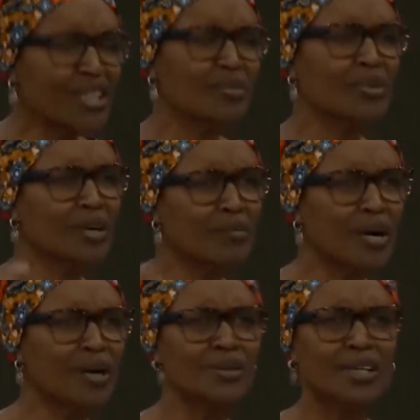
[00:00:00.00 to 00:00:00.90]
tell me
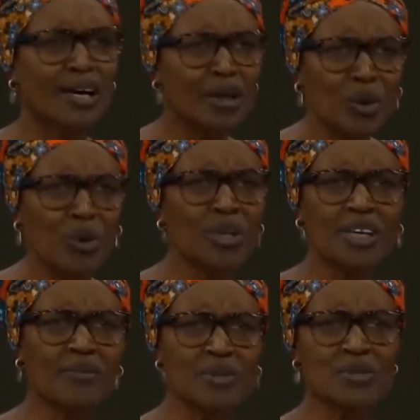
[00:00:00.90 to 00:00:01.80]
about low
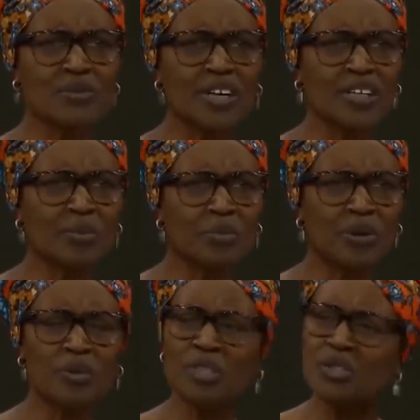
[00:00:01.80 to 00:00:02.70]
levels of
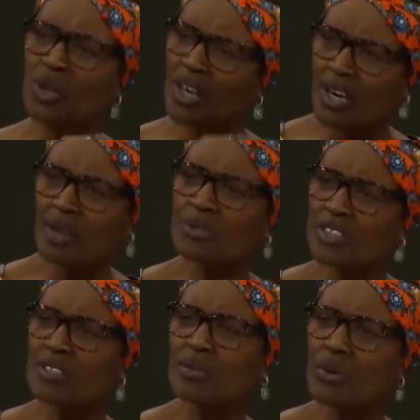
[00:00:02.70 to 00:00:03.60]
unemployment. You are
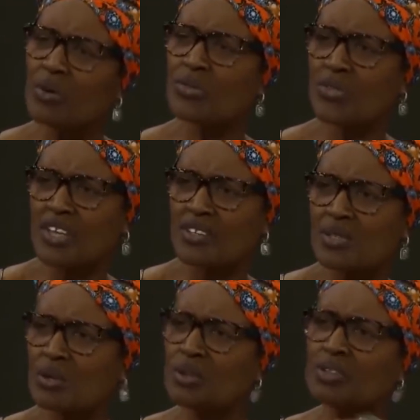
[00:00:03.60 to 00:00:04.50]
counting the wrong things.
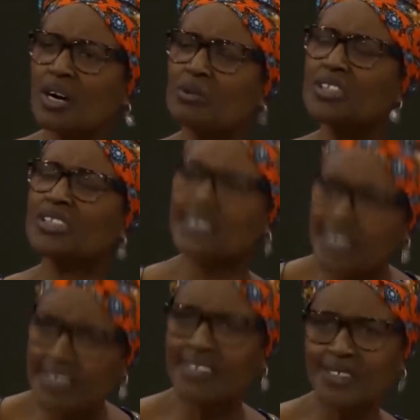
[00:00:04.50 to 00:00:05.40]
You're not counting
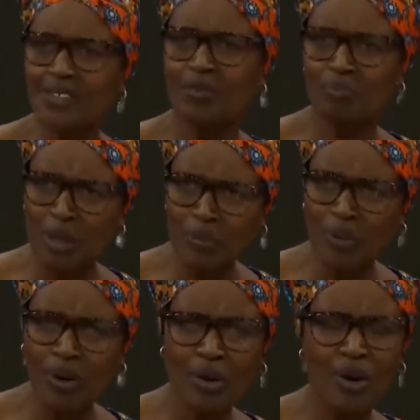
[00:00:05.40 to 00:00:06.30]
dignity of
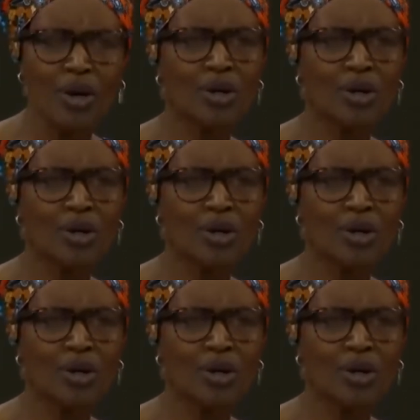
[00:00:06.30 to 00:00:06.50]
people.